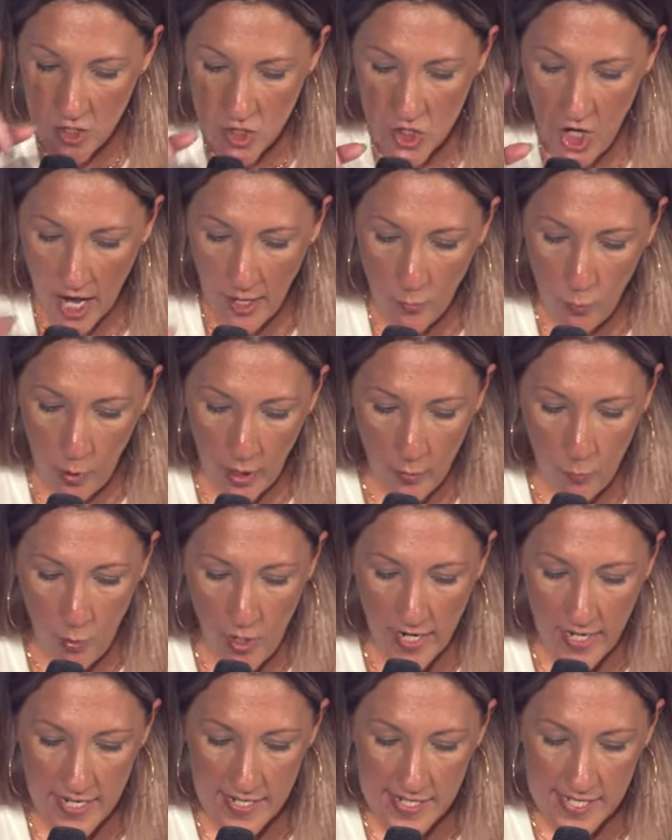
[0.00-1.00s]
John 1
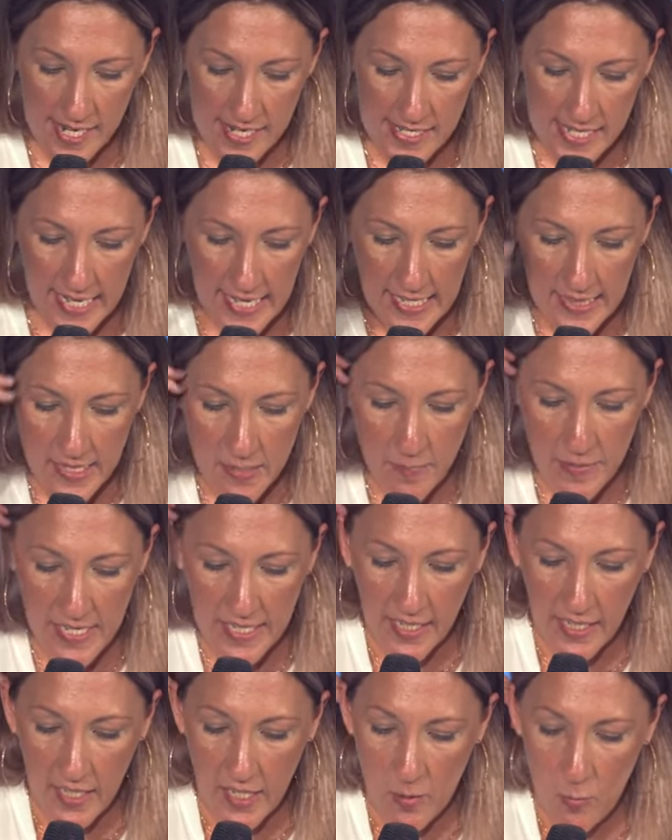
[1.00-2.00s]
1, it says, In the
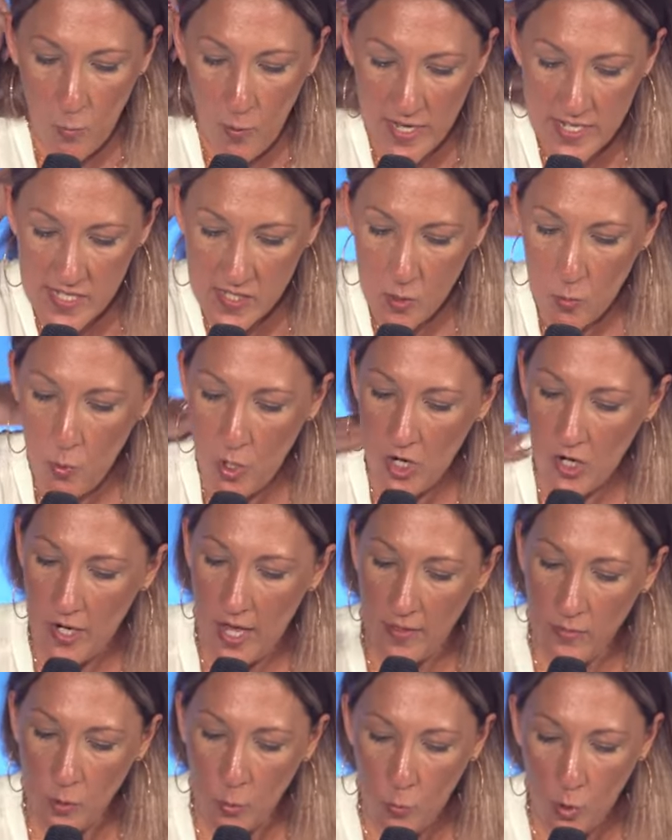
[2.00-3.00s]
beginning was the
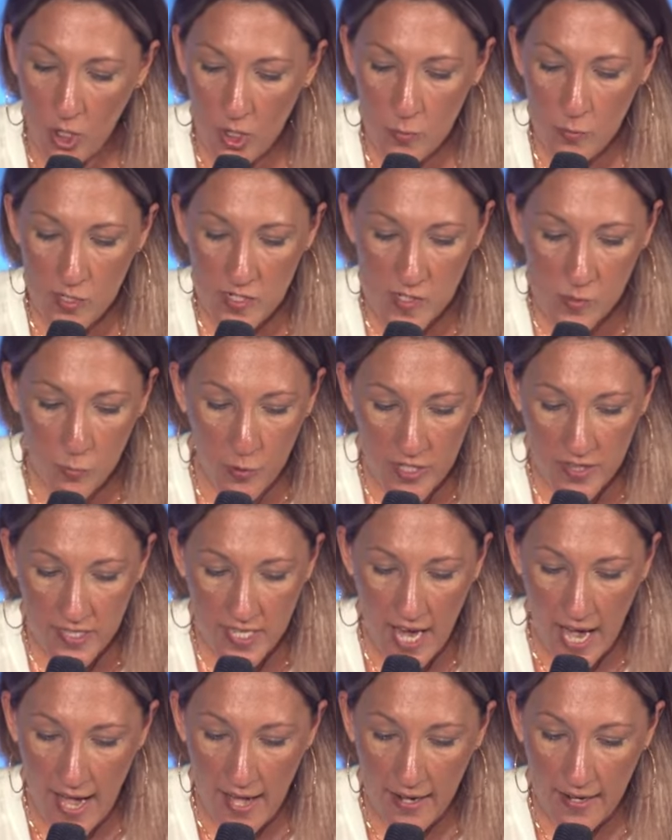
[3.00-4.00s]
Word, and the Word was
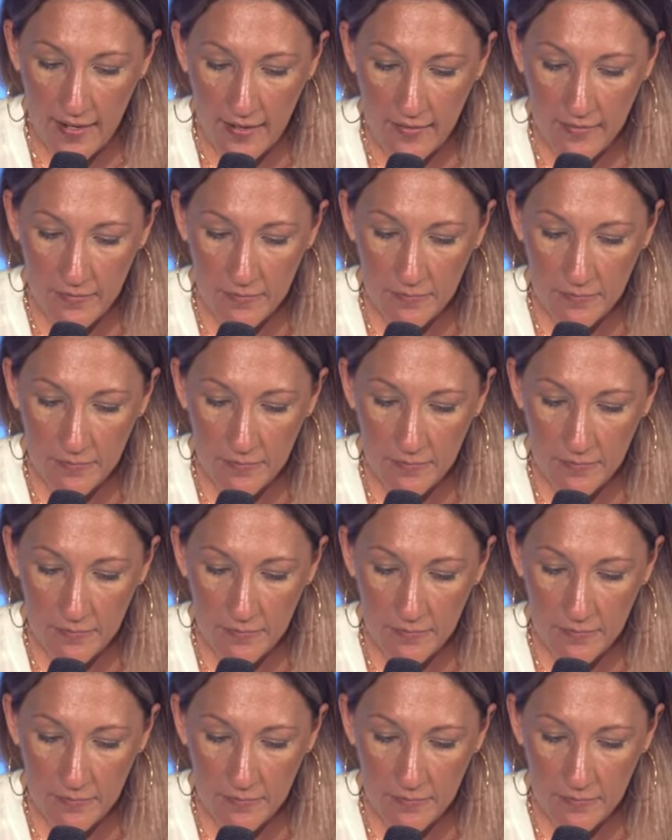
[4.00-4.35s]
with God